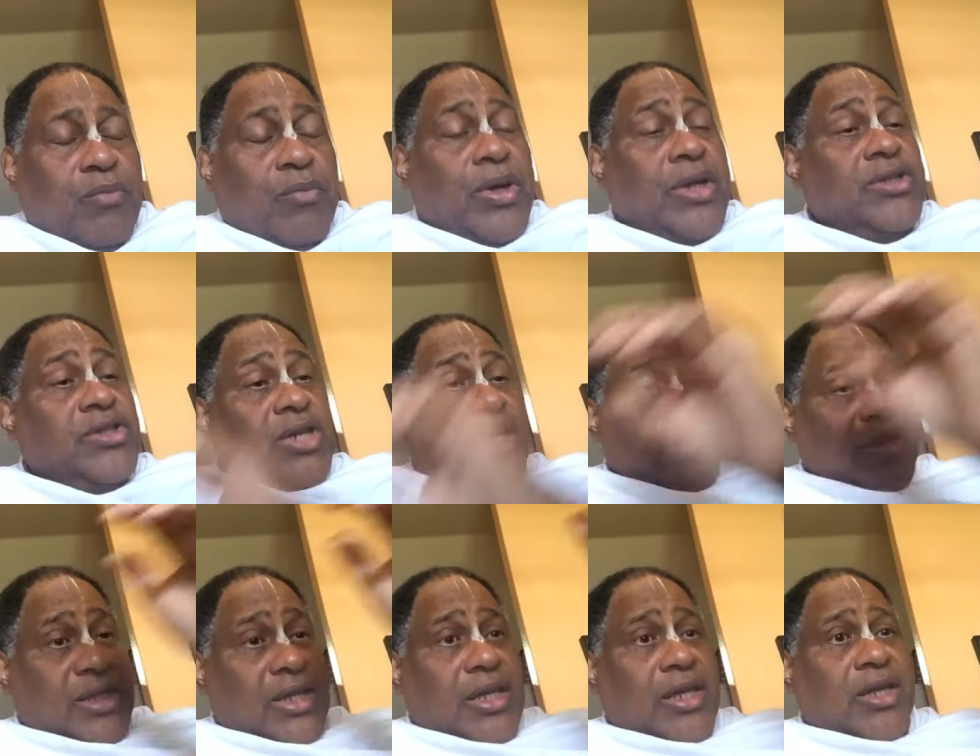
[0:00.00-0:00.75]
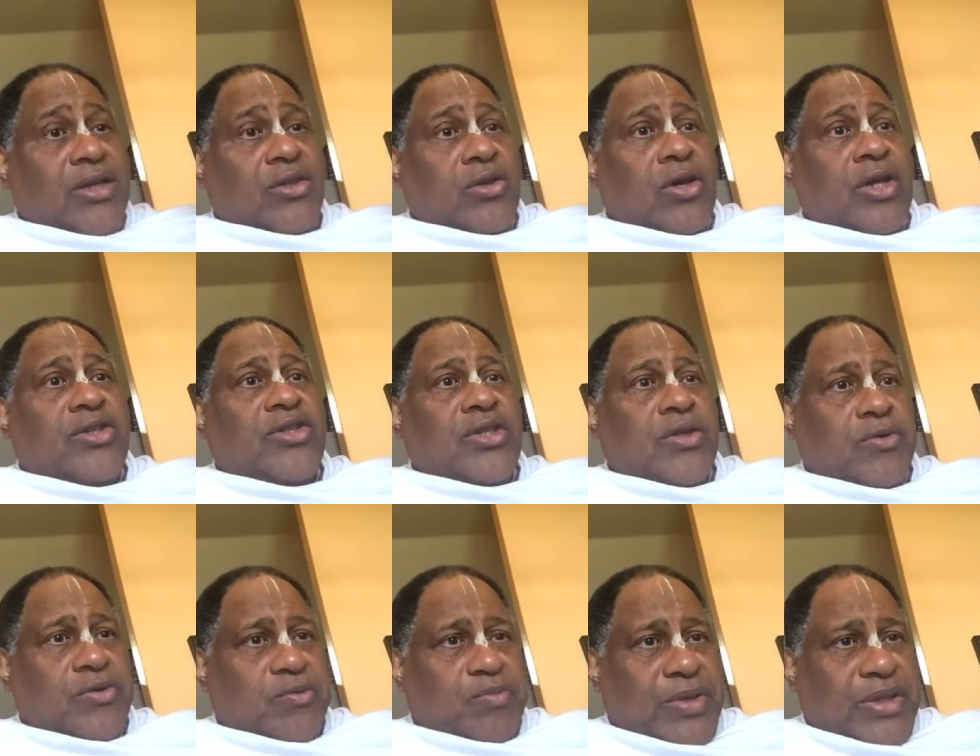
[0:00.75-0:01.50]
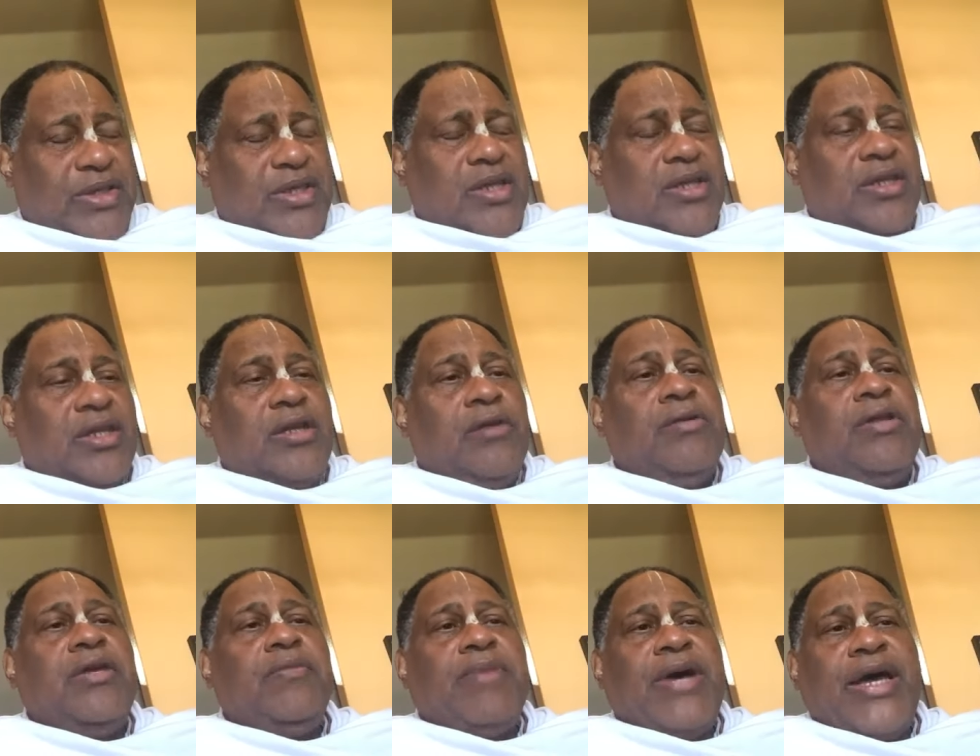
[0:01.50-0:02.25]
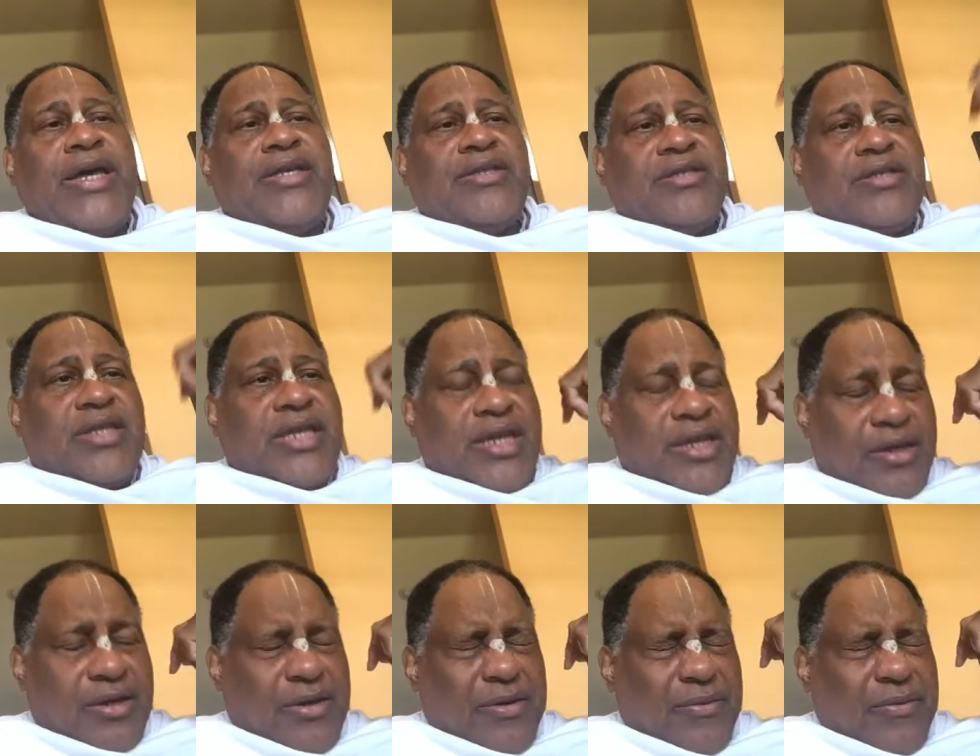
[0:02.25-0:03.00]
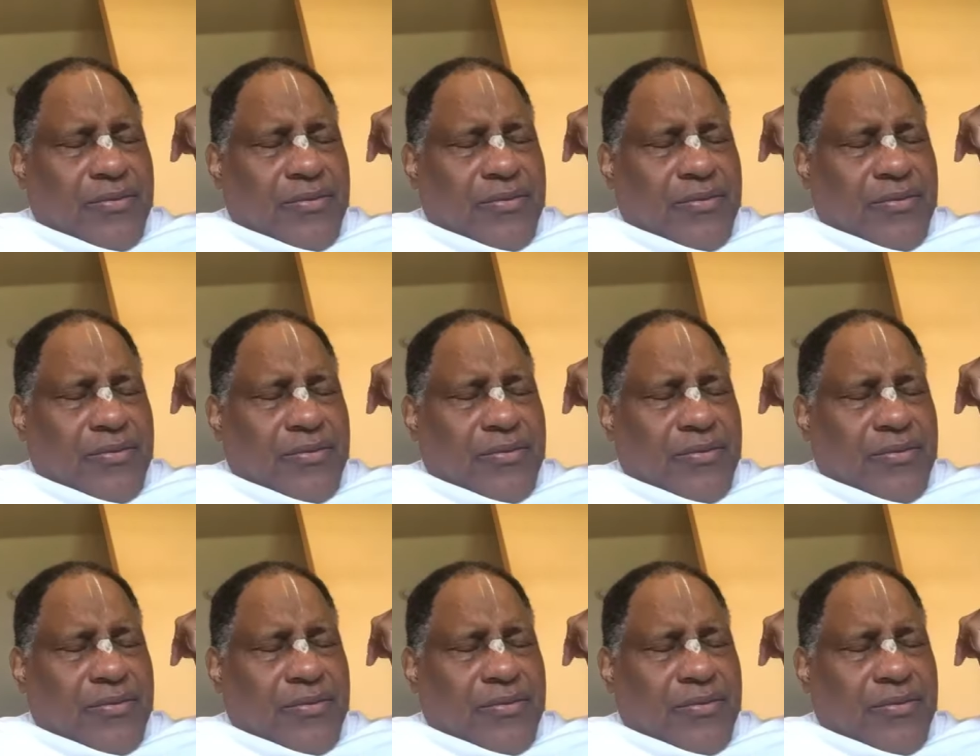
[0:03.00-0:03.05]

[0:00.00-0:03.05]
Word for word: But Jatila thought she was bitten literally by a snake.